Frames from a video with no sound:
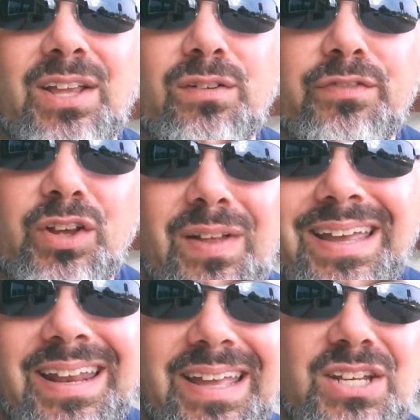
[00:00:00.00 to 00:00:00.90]
you don't feel like
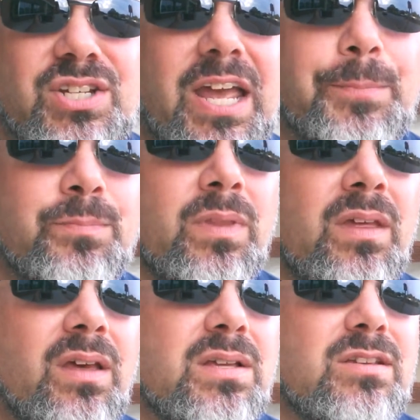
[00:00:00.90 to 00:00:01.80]
getting in shape,
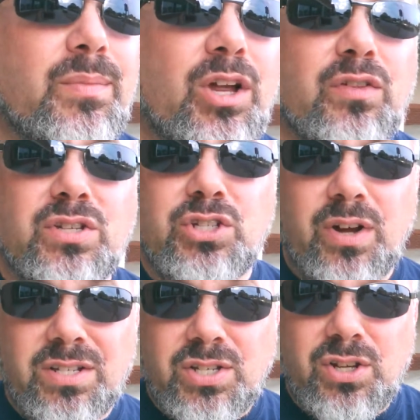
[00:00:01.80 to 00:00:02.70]
because so many other
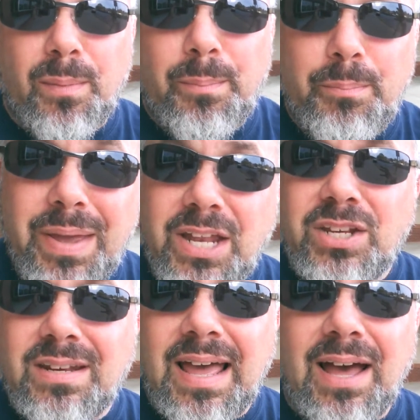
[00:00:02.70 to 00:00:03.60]
stresses are
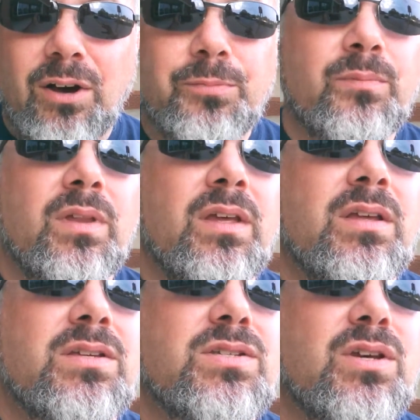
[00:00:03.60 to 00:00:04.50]
beating you down.
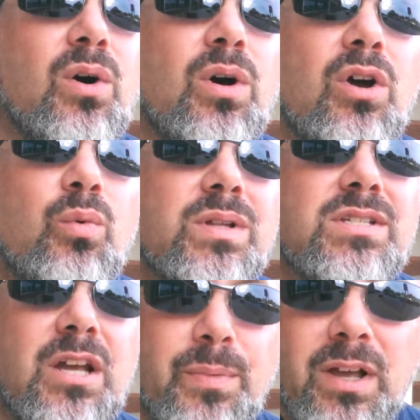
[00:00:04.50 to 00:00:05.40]
So with
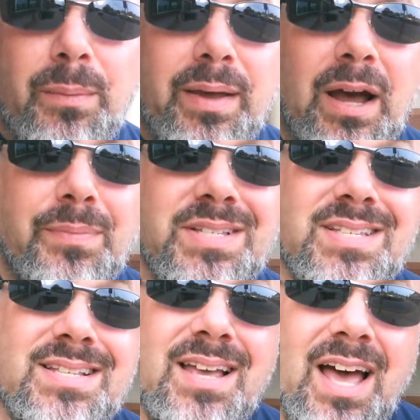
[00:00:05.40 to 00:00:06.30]
summer coming up, this
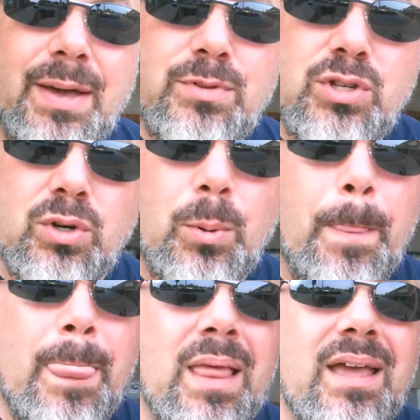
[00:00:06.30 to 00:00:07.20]
is a time to
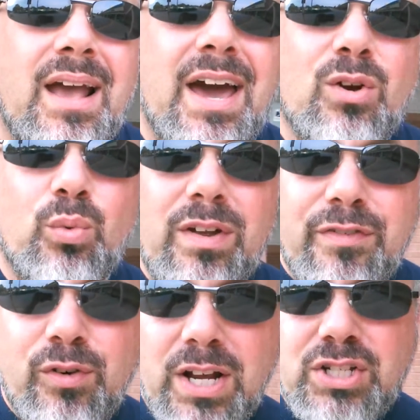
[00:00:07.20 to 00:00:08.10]
kind of
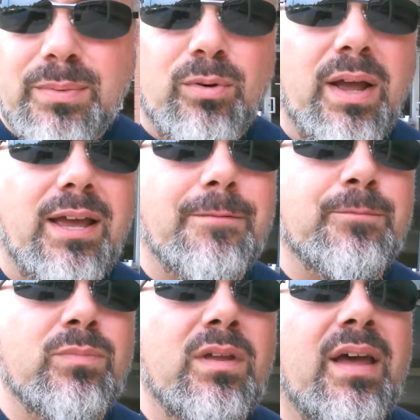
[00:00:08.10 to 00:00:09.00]
refresh the brain
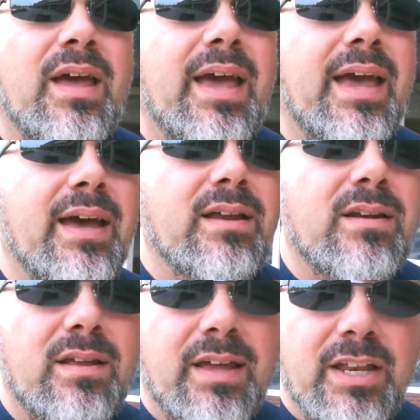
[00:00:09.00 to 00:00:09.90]

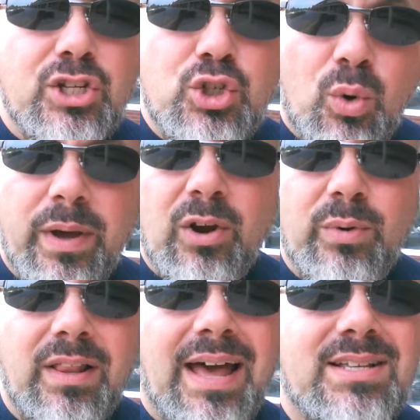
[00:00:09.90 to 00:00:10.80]
and enjoy a
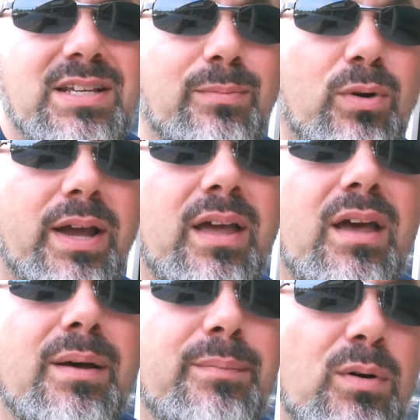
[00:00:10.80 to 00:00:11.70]
relaxing break.
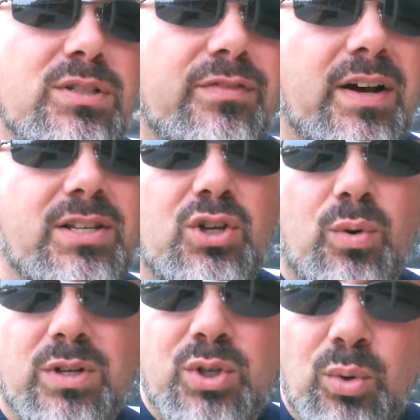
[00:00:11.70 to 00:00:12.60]
Most of us who
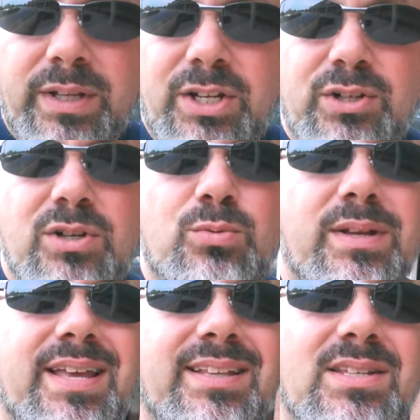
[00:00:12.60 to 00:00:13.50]
are school teachers,
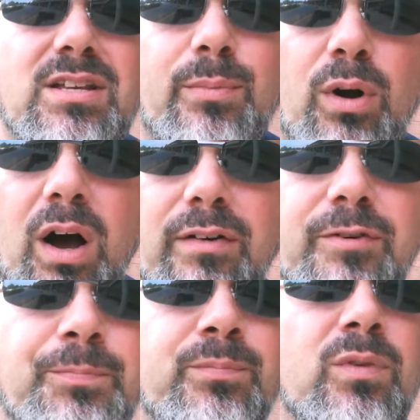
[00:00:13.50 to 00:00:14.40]
we take the summer off,
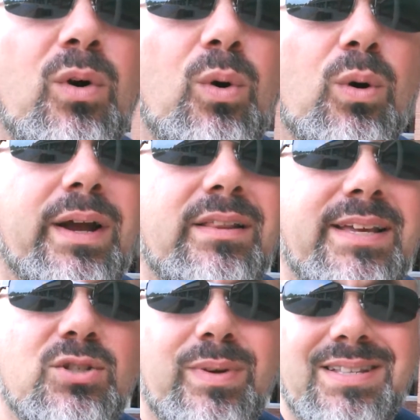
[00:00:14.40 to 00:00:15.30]
or at
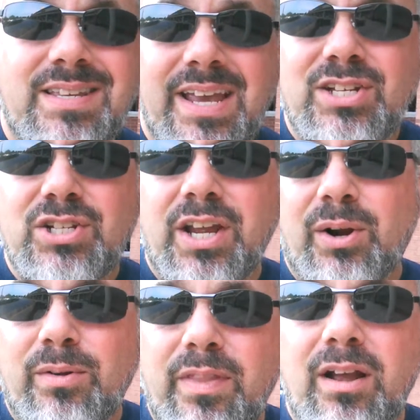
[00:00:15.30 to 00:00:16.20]
least we teach
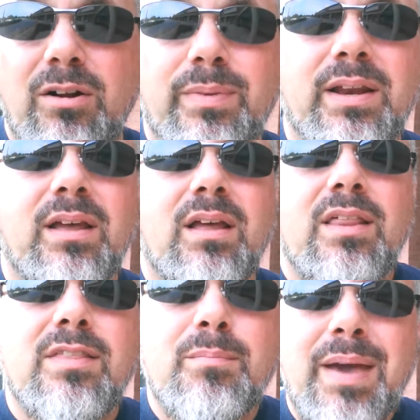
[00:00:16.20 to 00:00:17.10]
here and there, but
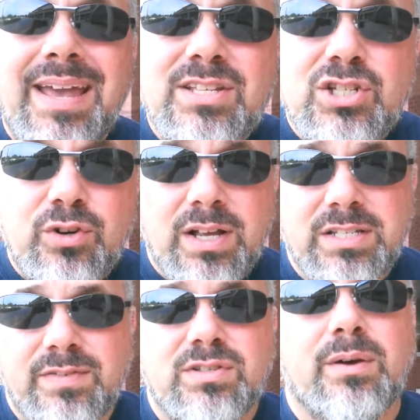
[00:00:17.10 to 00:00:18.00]
the main
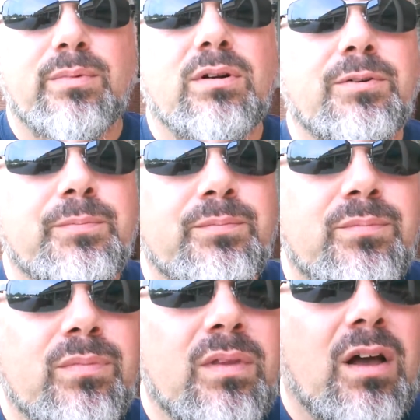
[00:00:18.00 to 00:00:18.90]
stress of summer,
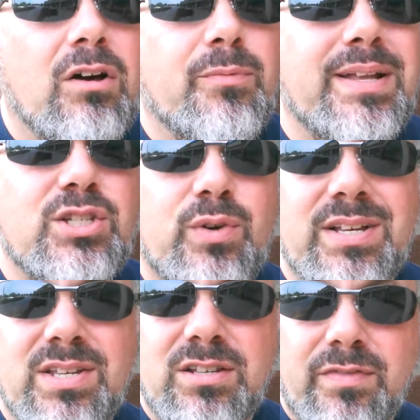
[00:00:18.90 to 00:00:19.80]
or the main
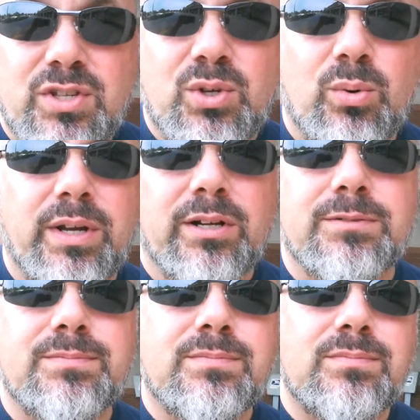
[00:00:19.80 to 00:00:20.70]
stresses of the school year